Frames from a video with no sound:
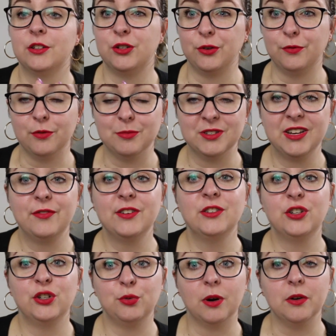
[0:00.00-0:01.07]
so from 7
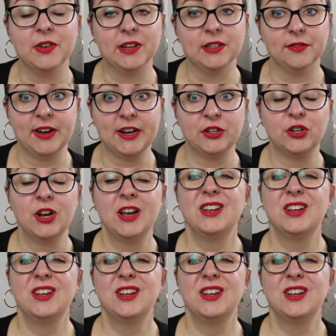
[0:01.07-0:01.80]
to 12 years of age.